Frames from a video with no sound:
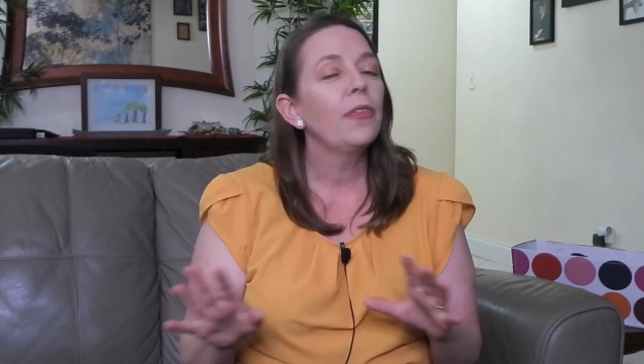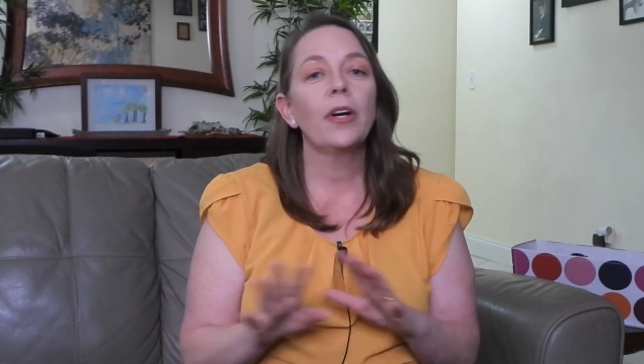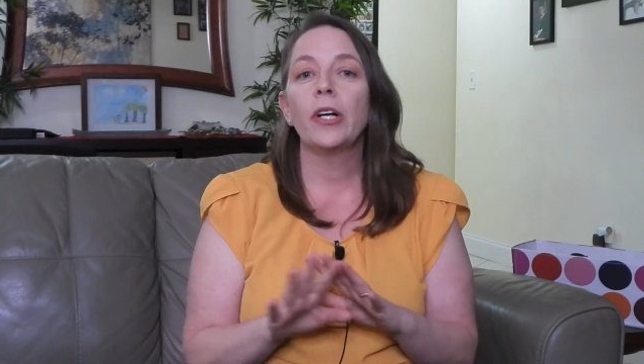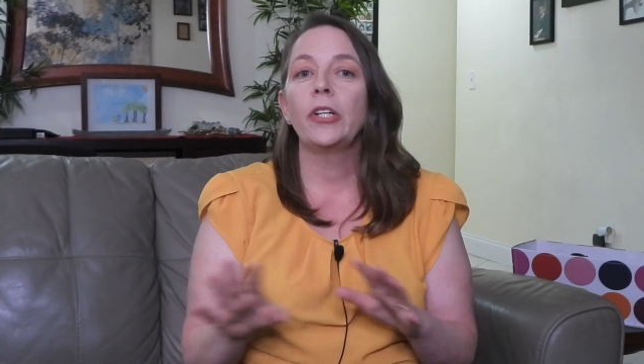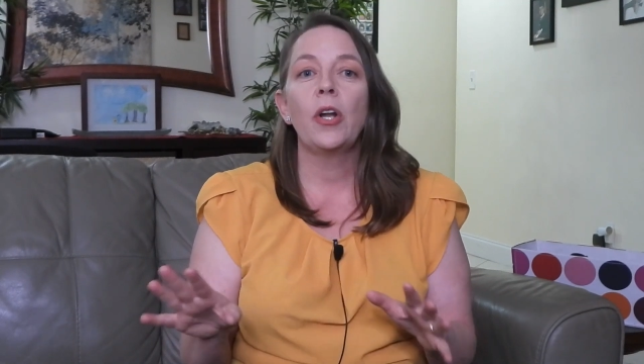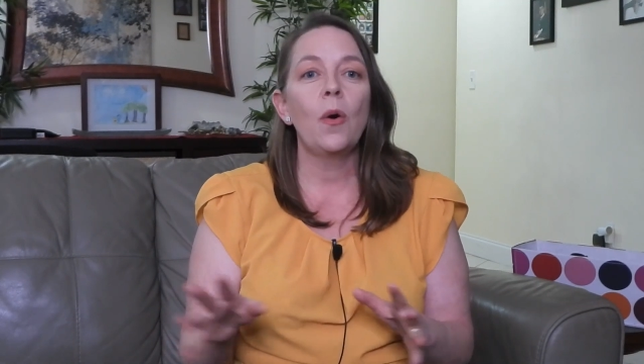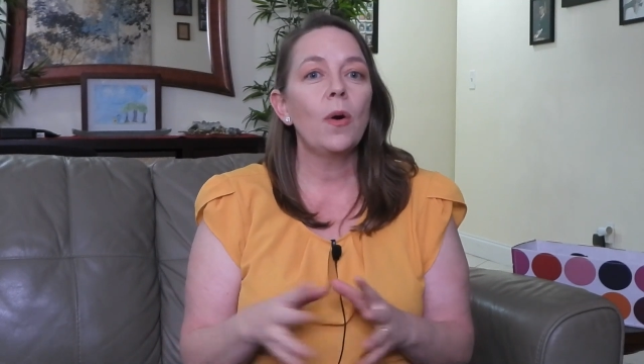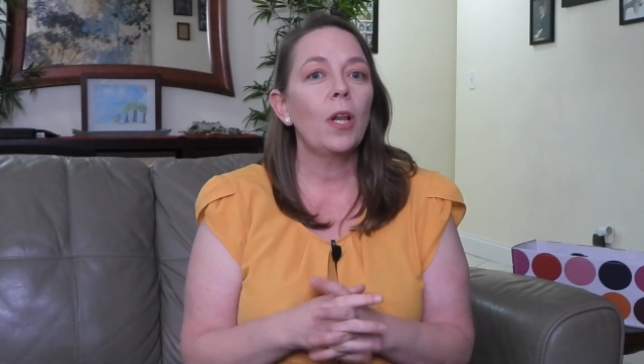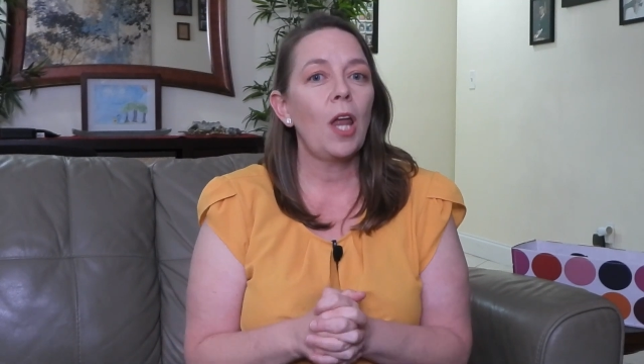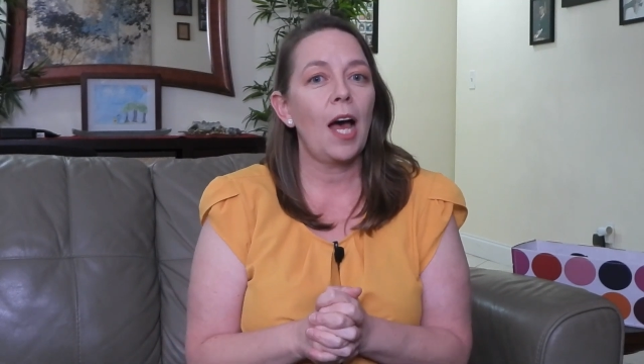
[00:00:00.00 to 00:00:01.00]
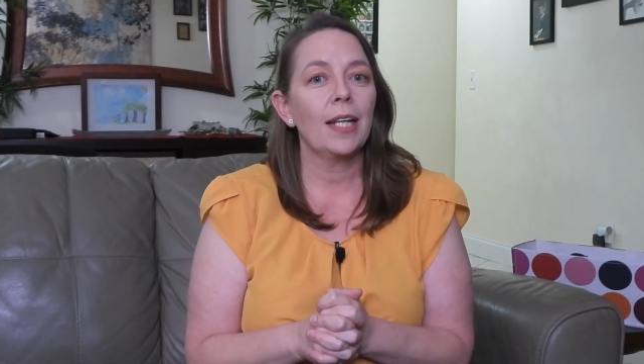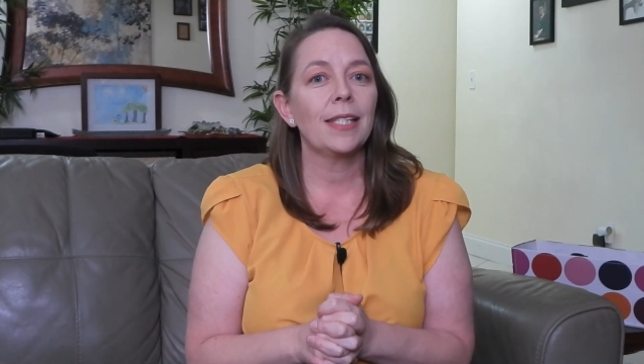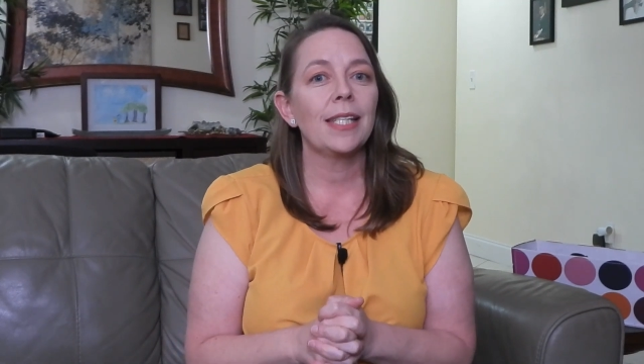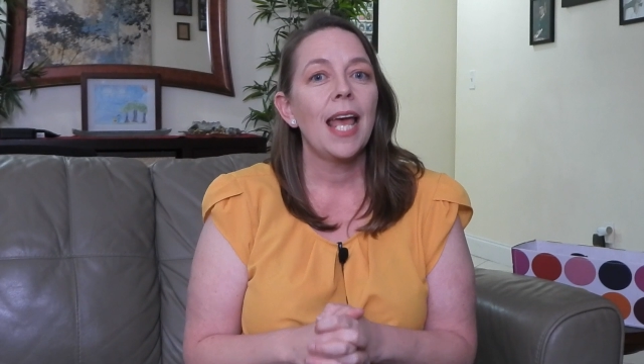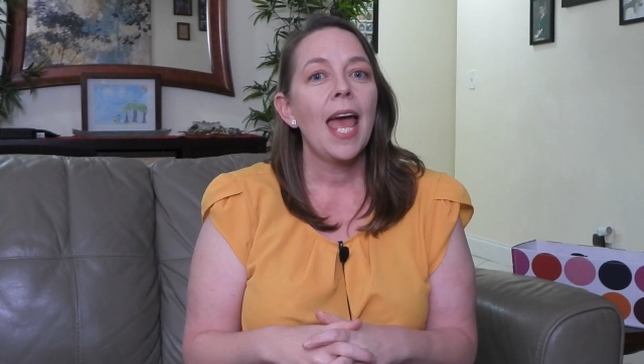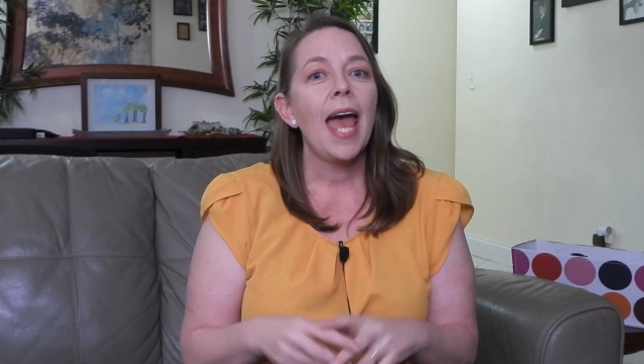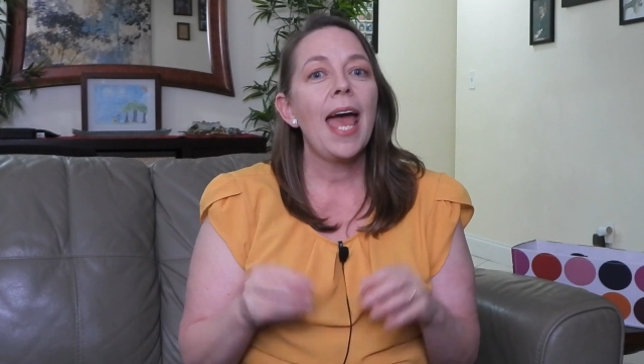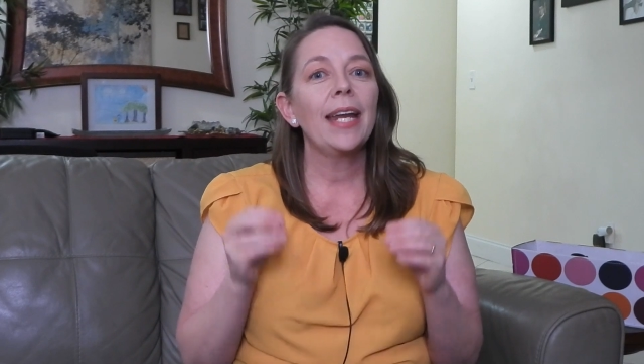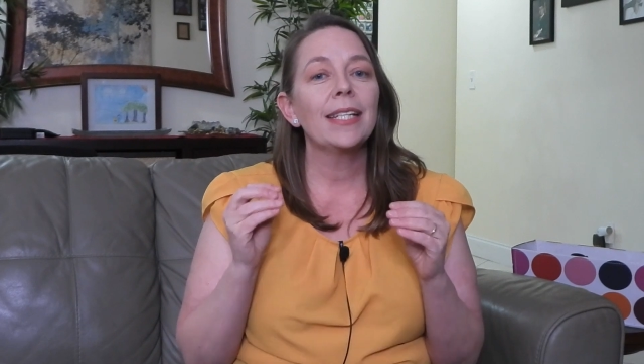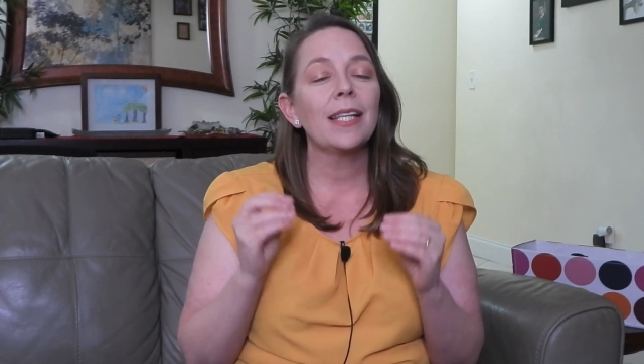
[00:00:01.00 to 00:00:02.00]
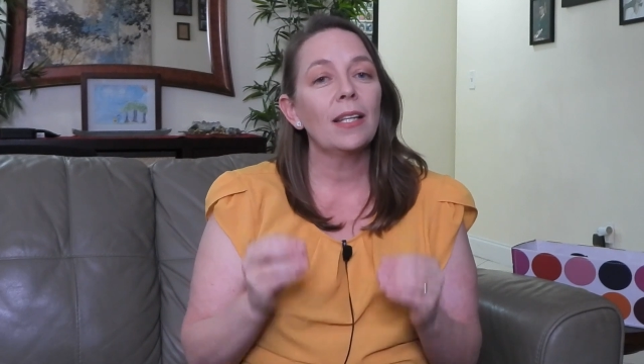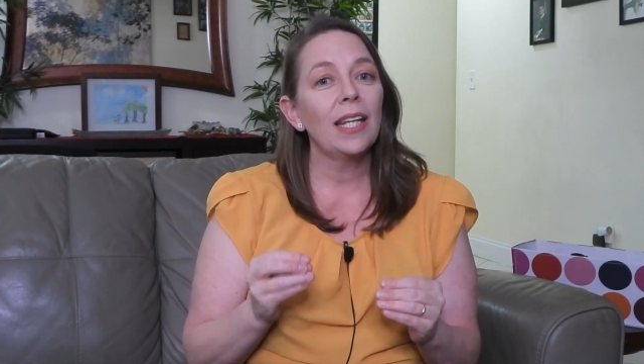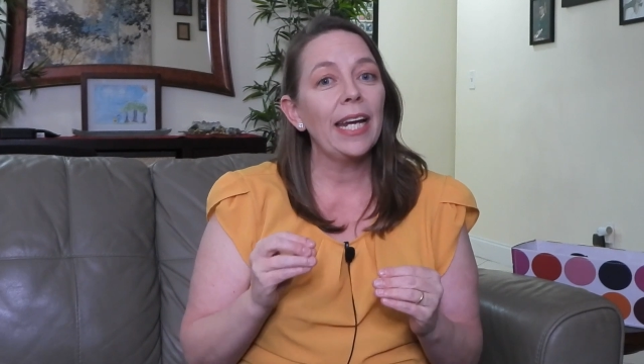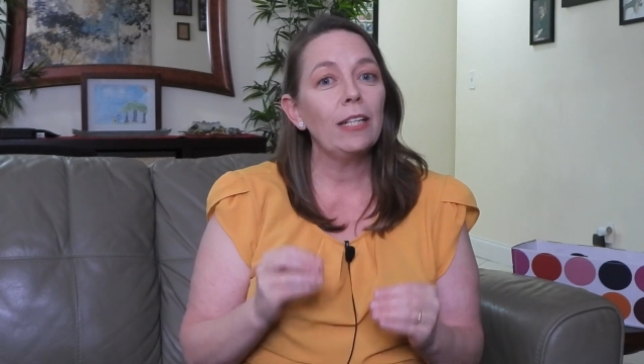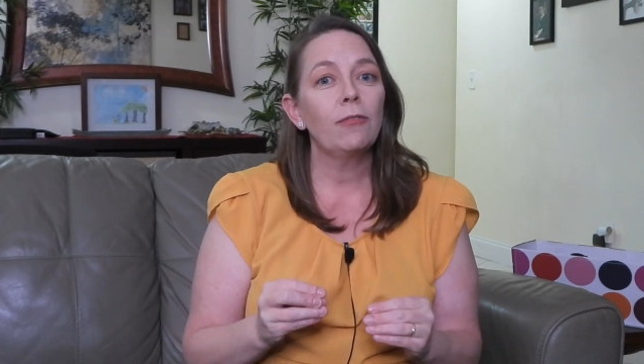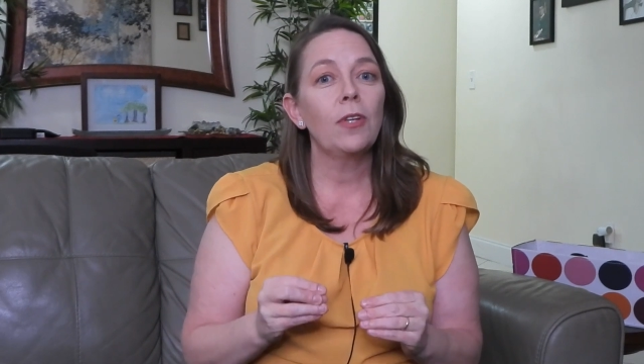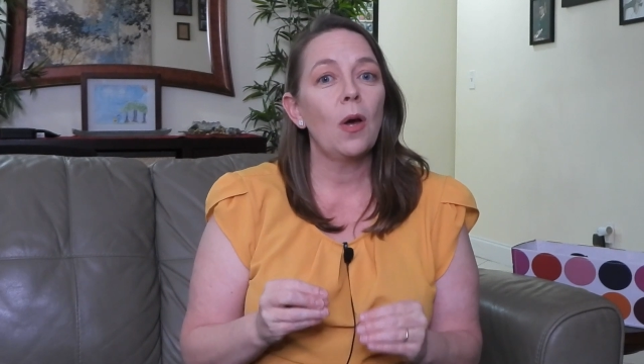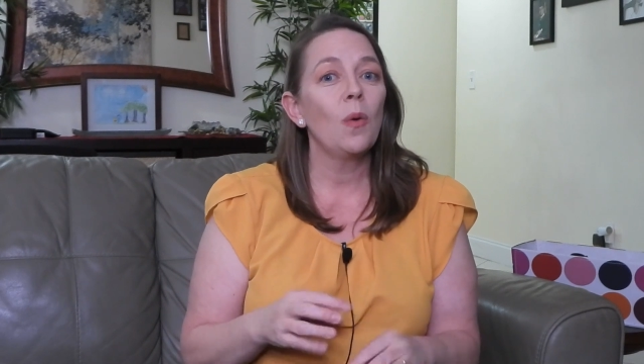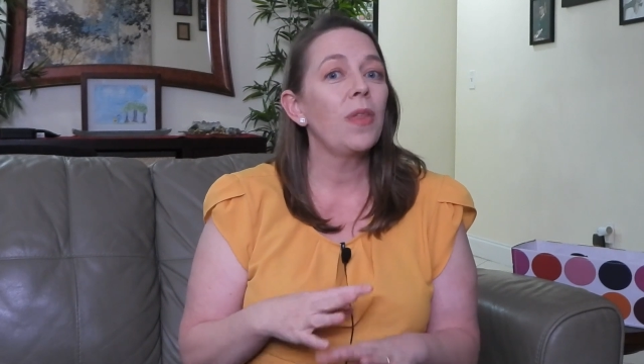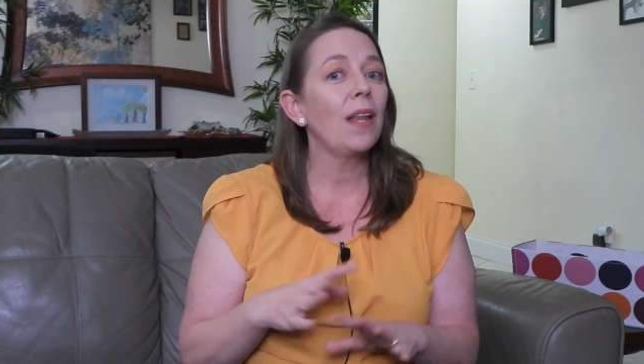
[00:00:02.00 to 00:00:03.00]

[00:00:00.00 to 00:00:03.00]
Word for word: There are no clots, and it's a light flow